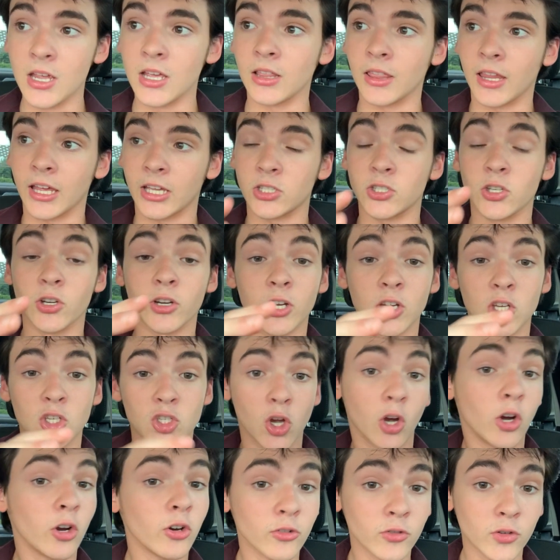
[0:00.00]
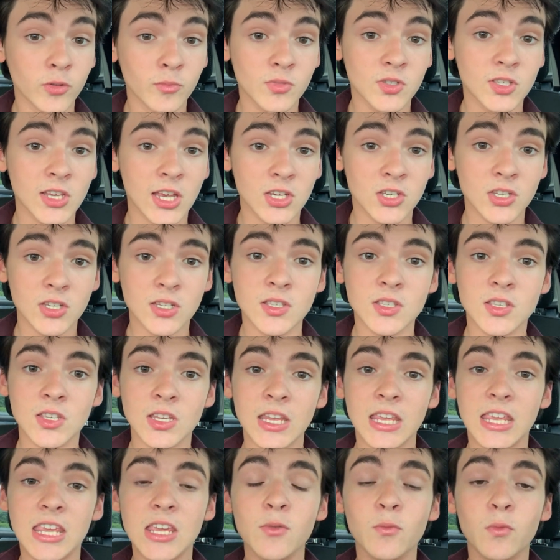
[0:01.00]
Like during Younger Room sessions,
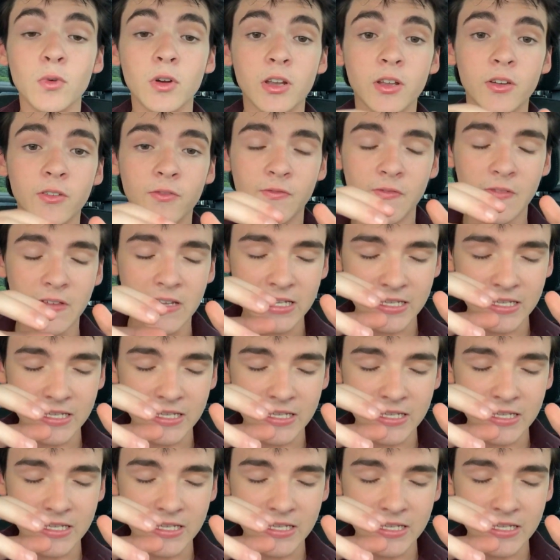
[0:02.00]
he would have